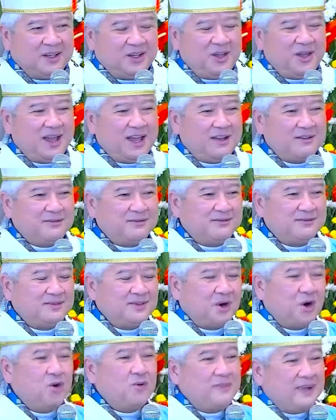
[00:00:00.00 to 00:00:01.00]
You have
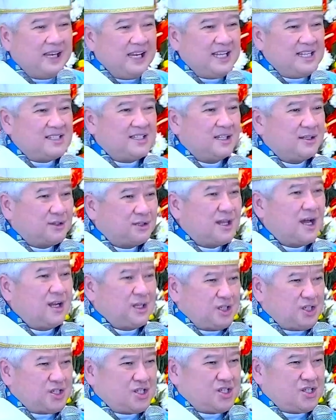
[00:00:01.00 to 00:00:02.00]
homilies that
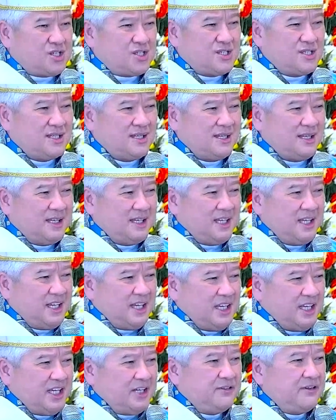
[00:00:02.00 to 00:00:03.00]
touch.
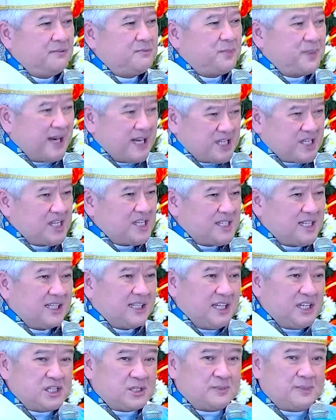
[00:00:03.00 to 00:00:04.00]
You have a presence
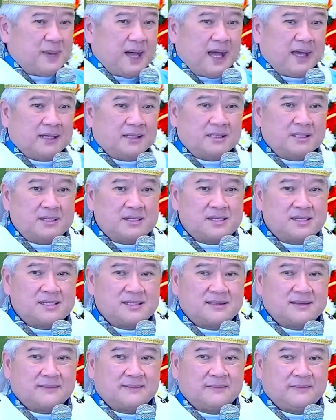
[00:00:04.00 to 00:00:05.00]
that
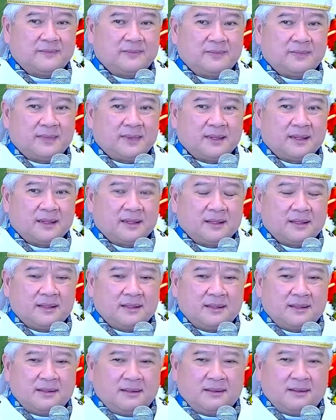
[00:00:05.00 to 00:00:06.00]
inspires.
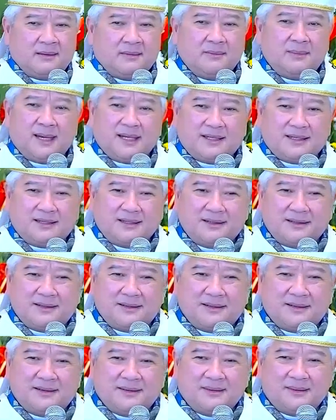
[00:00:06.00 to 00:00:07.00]
But
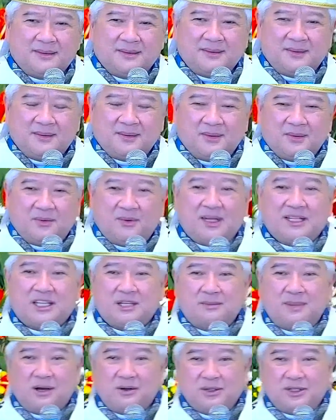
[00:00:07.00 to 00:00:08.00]

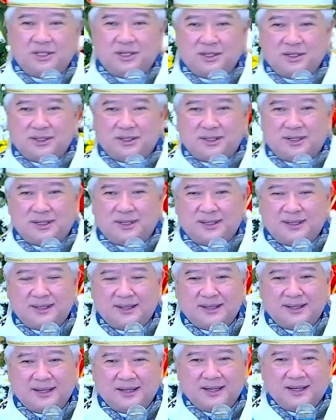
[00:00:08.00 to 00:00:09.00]
what about
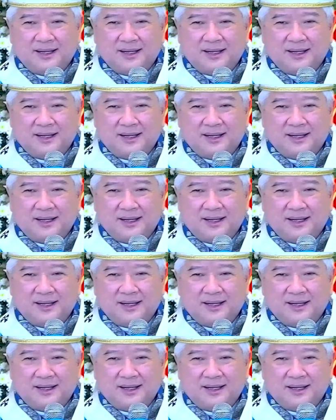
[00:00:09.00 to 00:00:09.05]
your